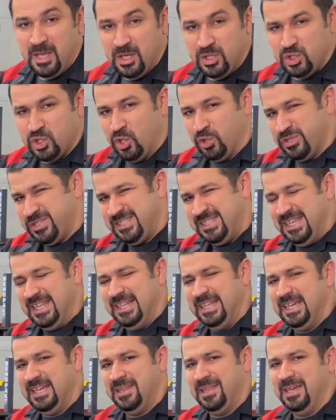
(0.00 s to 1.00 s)
So
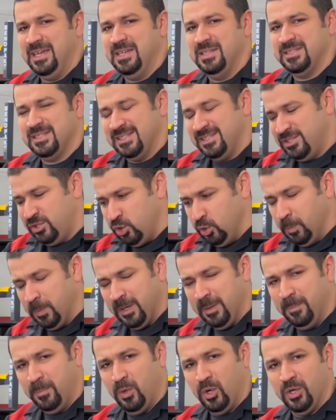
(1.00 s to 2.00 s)
sealing these is super
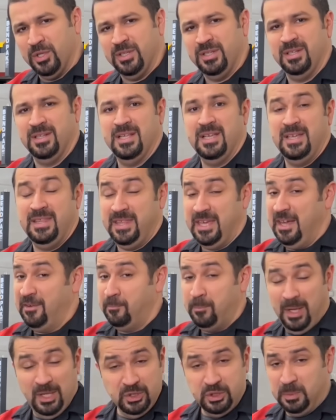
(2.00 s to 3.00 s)
important. They
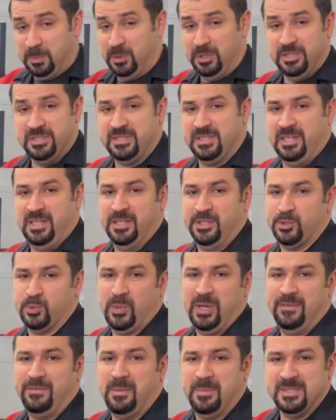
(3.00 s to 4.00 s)
have multiple seals.
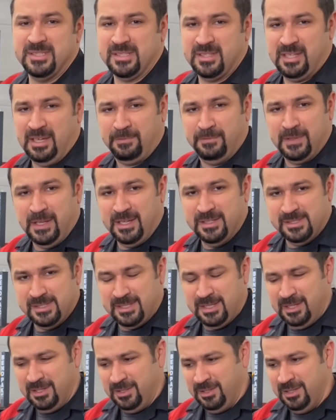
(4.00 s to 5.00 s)
One of them is a Teflon
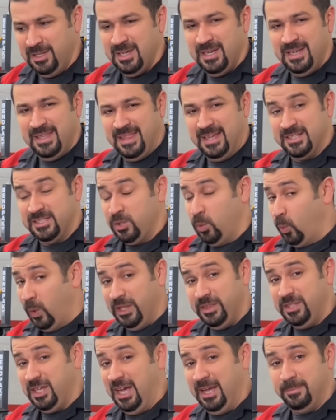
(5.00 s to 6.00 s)
seal. That is a
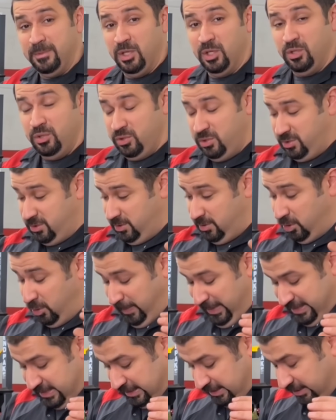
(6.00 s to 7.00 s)
one-time use. You
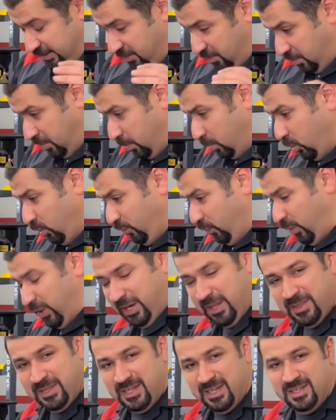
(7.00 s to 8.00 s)
basically remove one
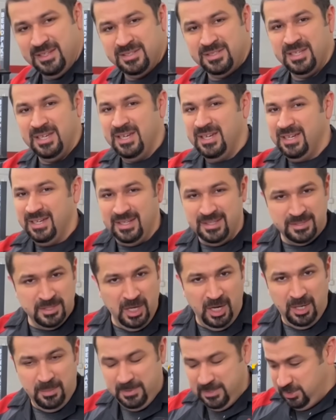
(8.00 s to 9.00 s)
of these, it's
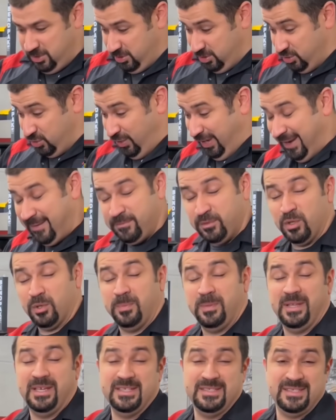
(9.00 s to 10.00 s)
garbage, you have to
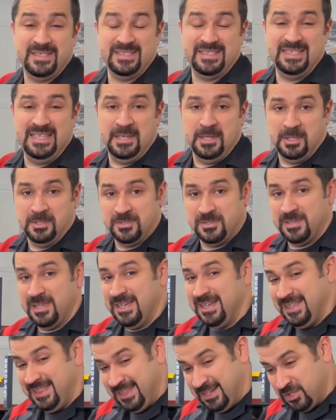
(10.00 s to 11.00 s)
replace the seals.
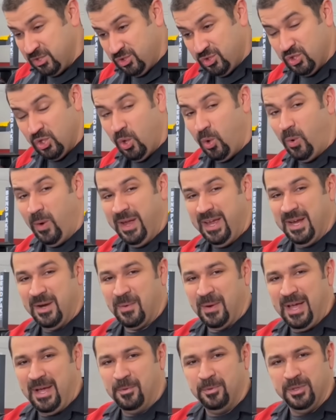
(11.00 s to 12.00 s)
There's no way
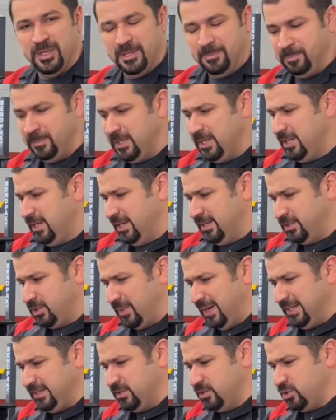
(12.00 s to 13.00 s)
around it. And
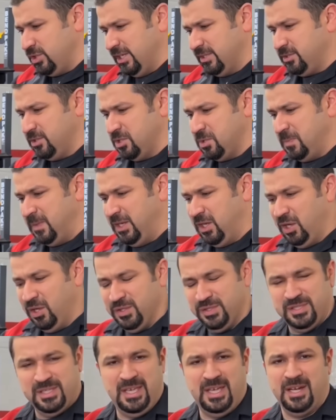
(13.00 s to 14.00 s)
direct injectors,
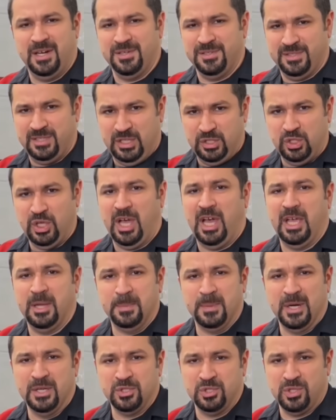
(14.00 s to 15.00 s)
because they are such high
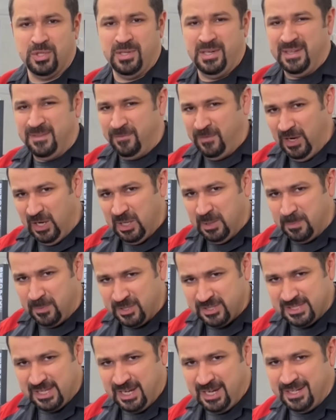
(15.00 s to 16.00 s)
pressure and very
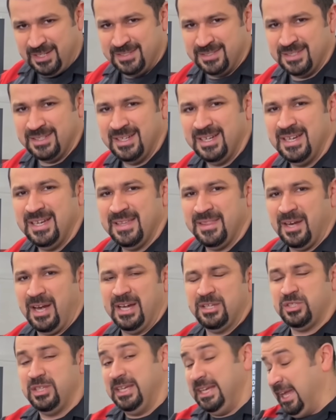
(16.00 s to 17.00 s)
precise, they're
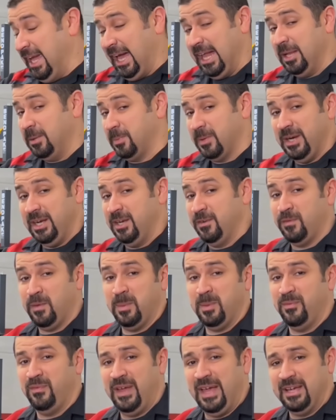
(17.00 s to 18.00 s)
actually calibrated from
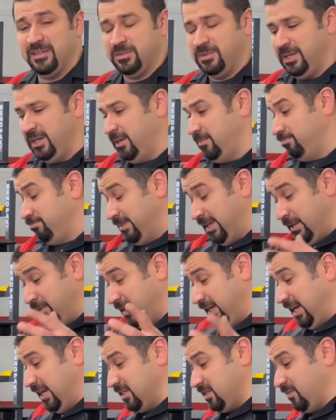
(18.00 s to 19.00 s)
the factory. Now in
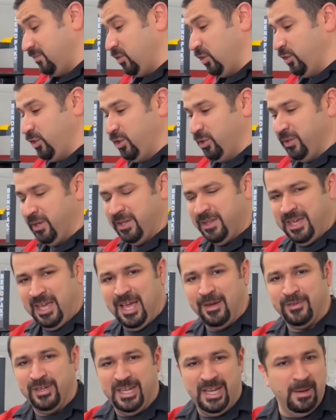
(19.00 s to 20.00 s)
the case of Toyota, they
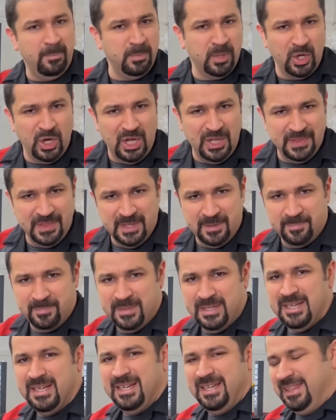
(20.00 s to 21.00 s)
have a number on them,
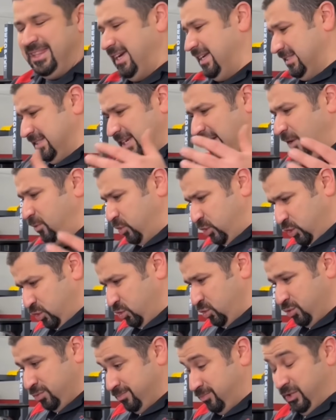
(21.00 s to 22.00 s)
and that's how
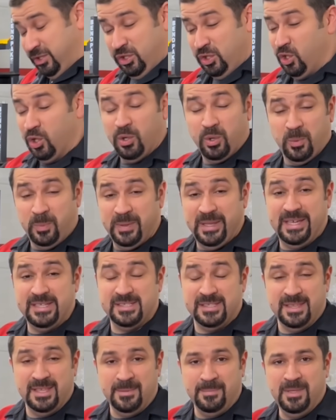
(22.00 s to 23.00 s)
you, when you go
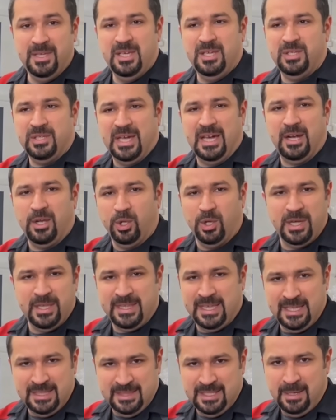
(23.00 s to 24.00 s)
replacing them, you gotta look at
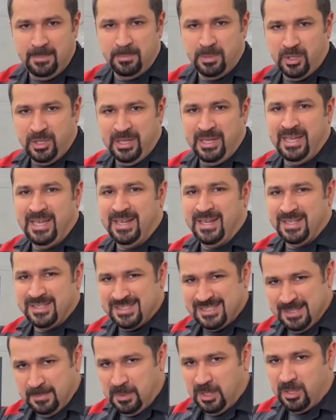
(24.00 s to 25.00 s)
that number and get a
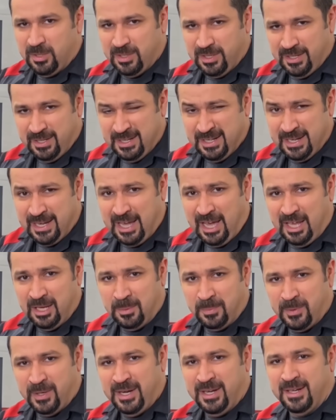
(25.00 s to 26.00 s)
similarly
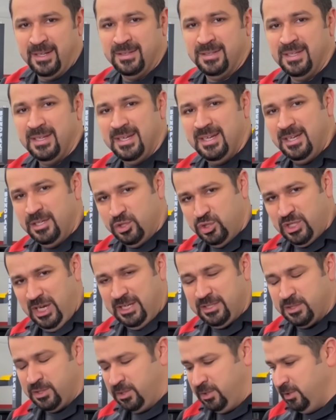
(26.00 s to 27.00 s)
calibrated
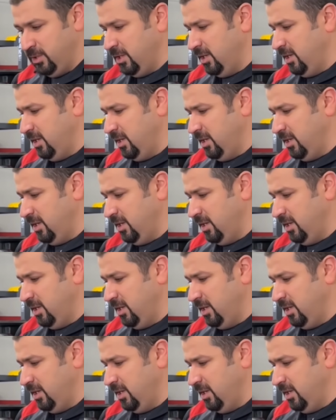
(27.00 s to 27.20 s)
injector.